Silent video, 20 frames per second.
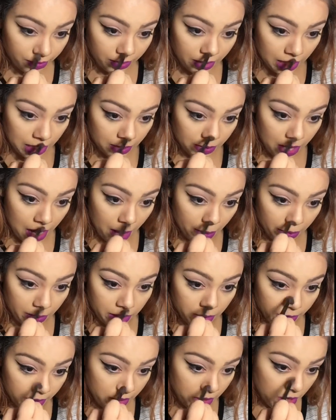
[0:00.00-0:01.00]
And that's what
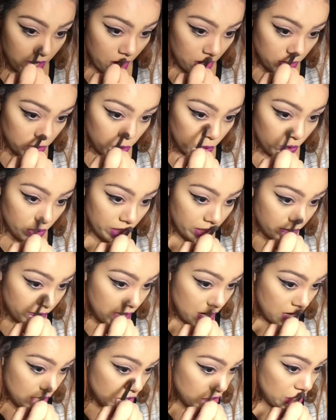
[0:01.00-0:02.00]
happens when you contour in a
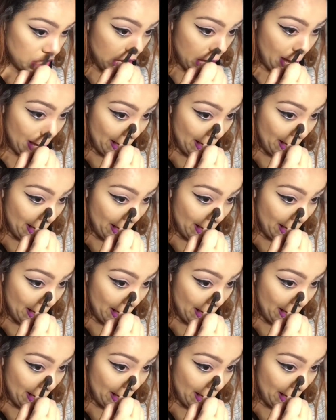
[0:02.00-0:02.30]
rush.